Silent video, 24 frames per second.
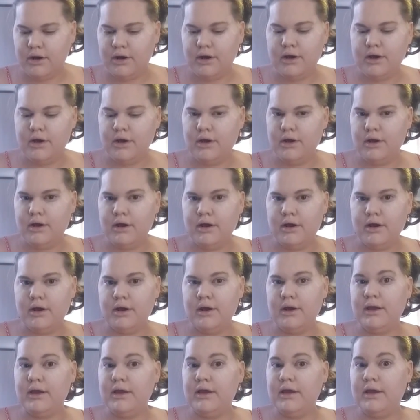Give me 1
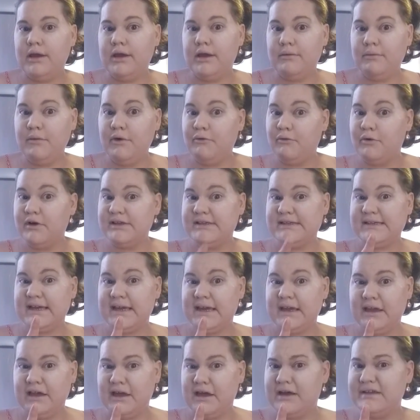second, guys, and I will
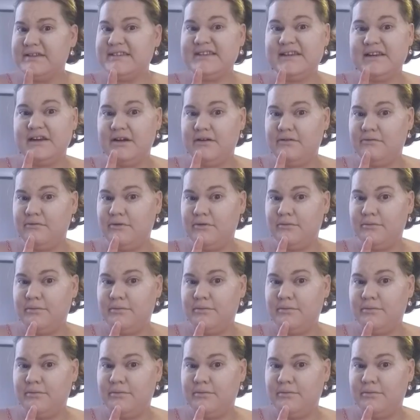be right back.